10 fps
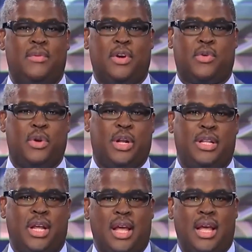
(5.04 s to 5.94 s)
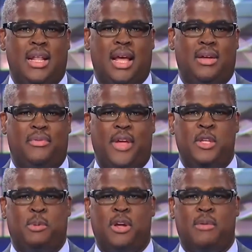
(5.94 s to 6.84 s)
that you recruited? Now,
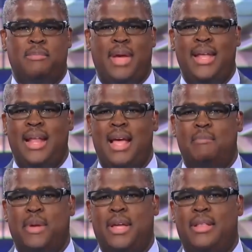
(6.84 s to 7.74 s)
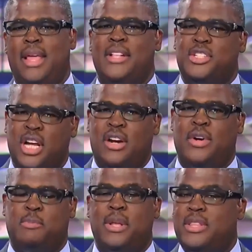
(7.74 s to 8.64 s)
Facebook may not be that
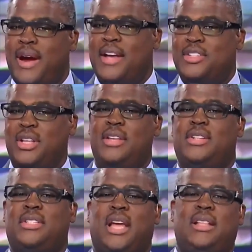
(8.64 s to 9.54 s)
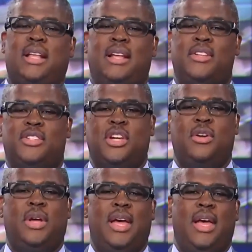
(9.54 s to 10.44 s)
generous, but there actually is a site that is.
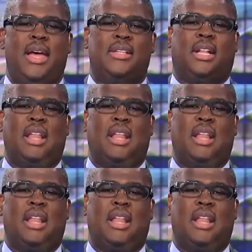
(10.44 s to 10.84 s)
Sue is